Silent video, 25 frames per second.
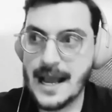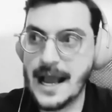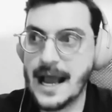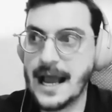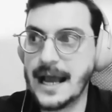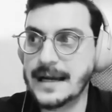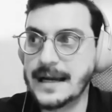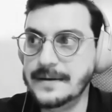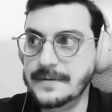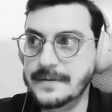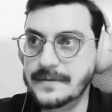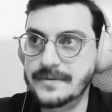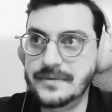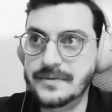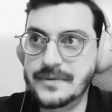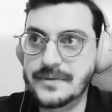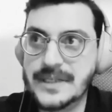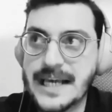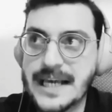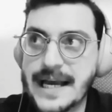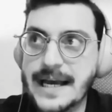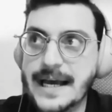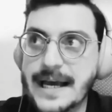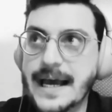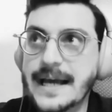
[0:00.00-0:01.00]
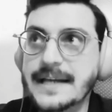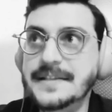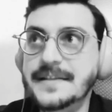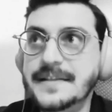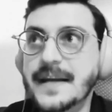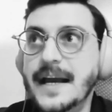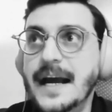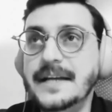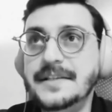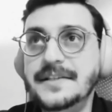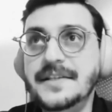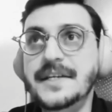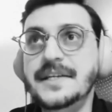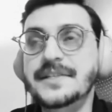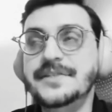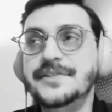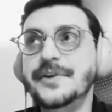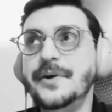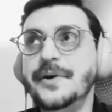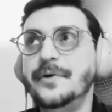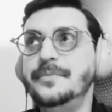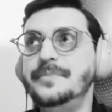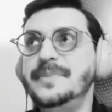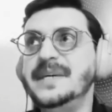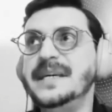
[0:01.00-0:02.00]
I think
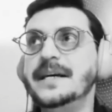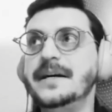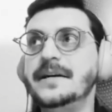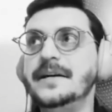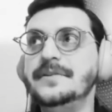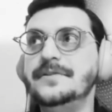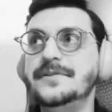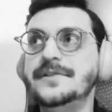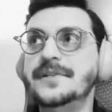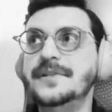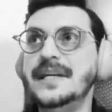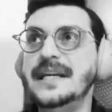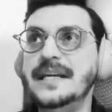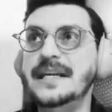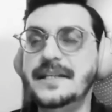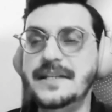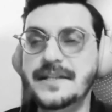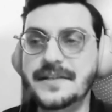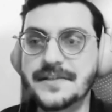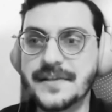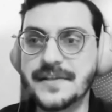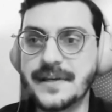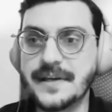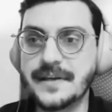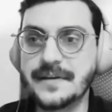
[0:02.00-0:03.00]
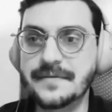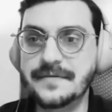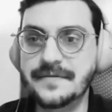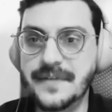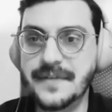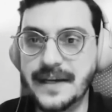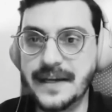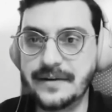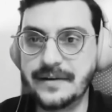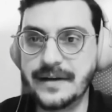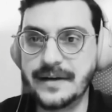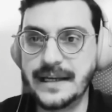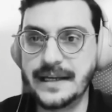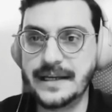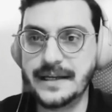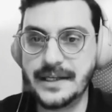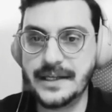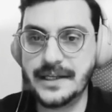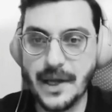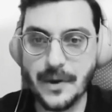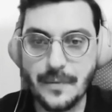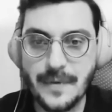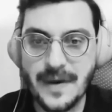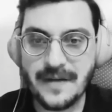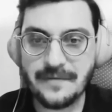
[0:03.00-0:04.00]
so, because it is a very,
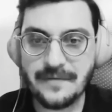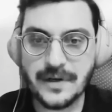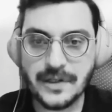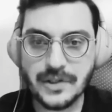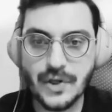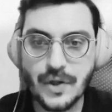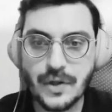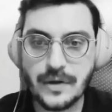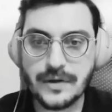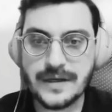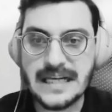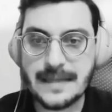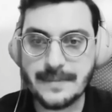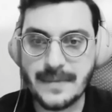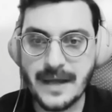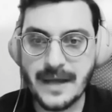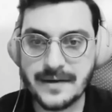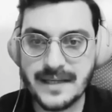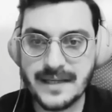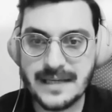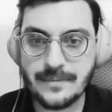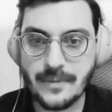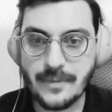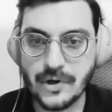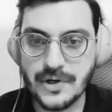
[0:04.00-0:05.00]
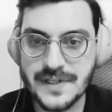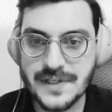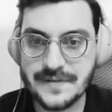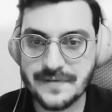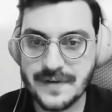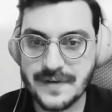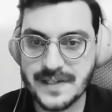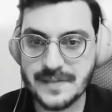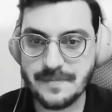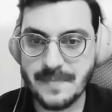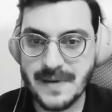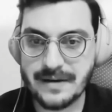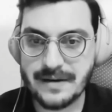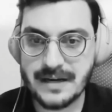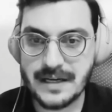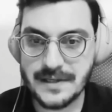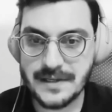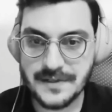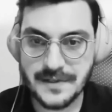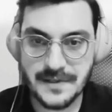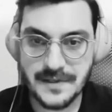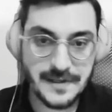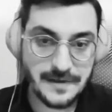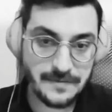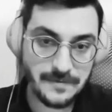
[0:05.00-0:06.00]
when we're talking about immersive
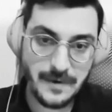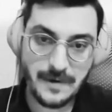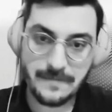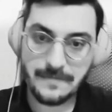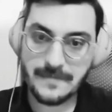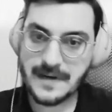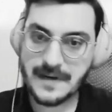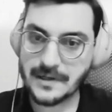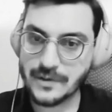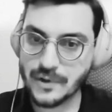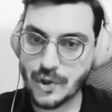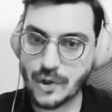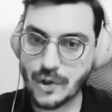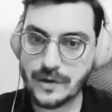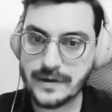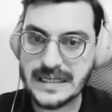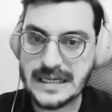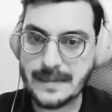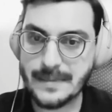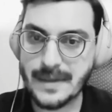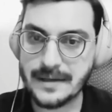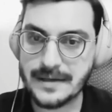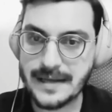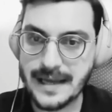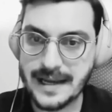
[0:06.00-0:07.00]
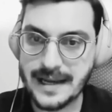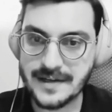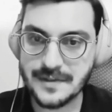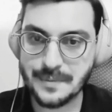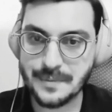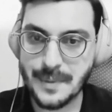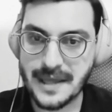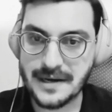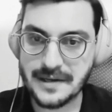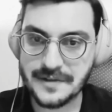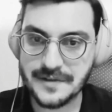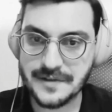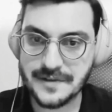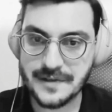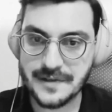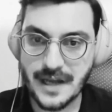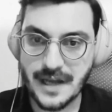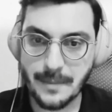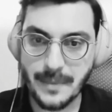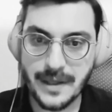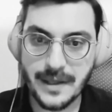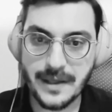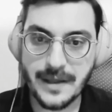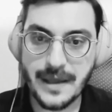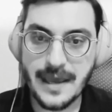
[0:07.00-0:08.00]
experiences and when we are talking about expanded
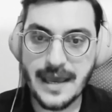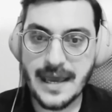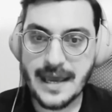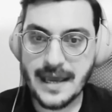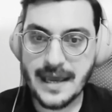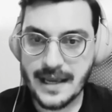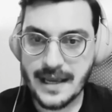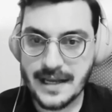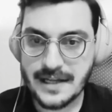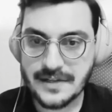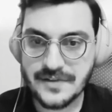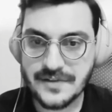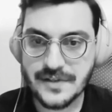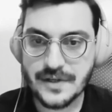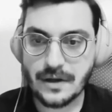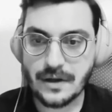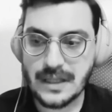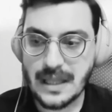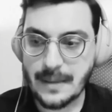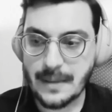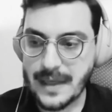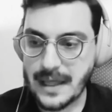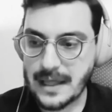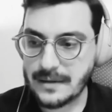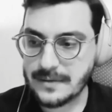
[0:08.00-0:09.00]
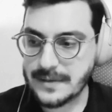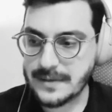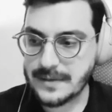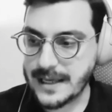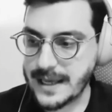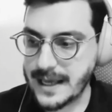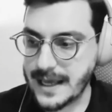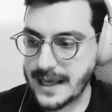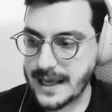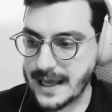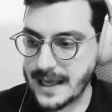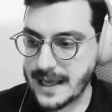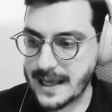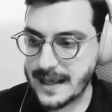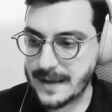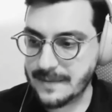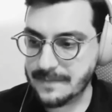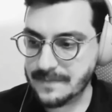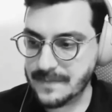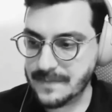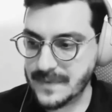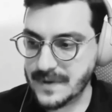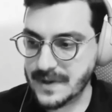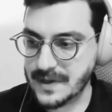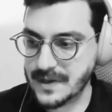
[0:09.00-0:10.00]
cinema, it's all about
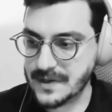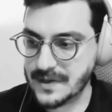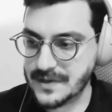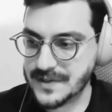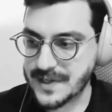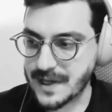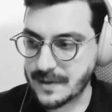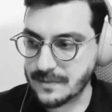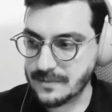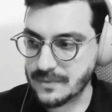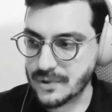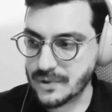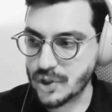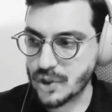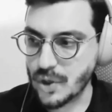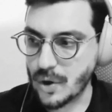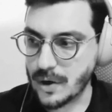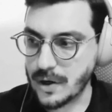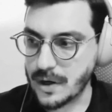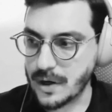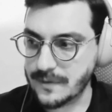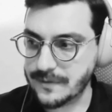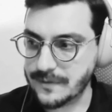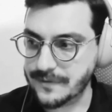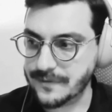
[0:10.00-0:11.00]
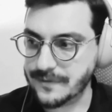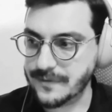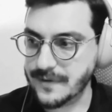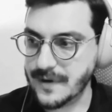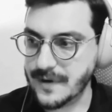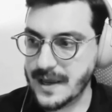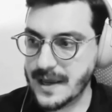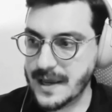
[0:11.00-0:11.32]
some sort of